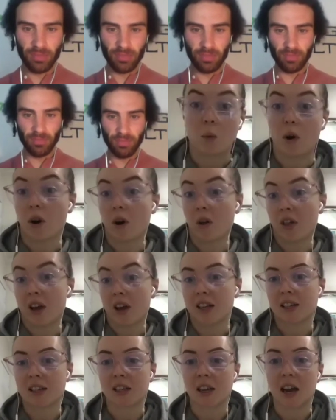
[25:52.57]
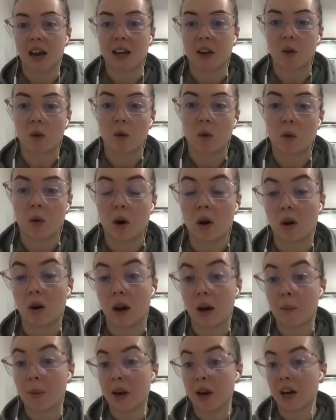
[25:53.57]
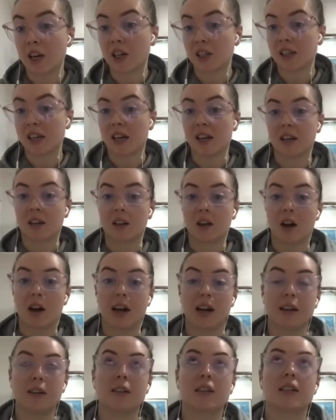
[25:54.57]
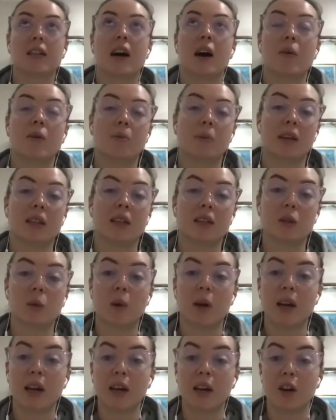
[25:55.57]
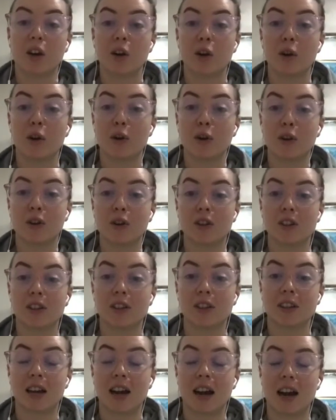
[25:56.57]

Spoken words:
Well, then it's like, well, I mean, I just had a client start with me this week who's,